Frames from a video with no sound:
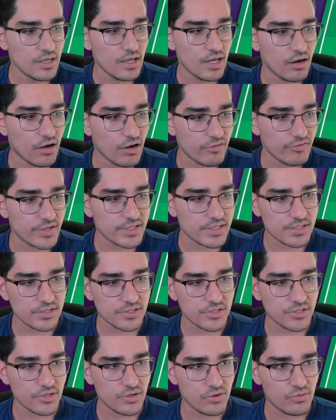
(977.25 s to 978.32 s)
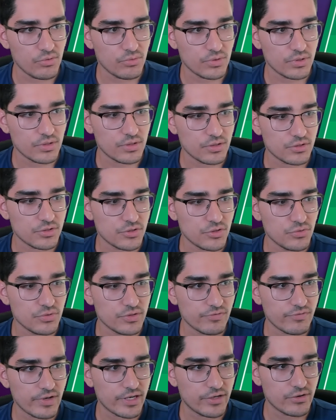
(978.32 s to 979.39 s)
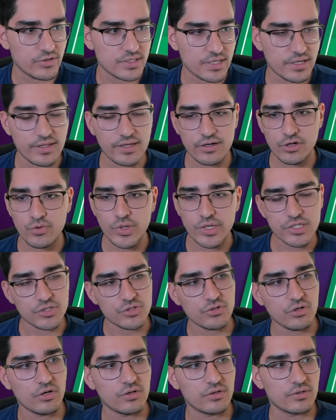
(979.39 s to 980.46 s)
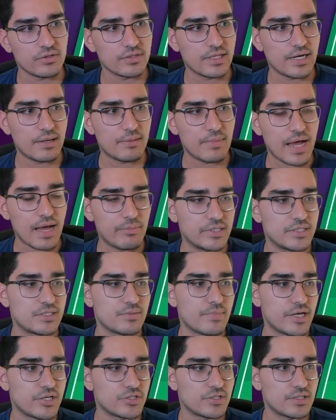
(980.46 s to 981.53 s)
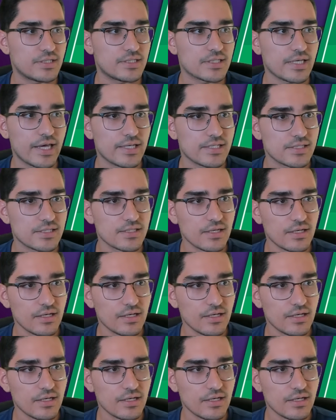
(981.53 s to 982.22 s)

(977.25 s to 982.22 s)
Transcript: offense, and so 2 defenders that I think are quite strong that I'm happy to bench in this case.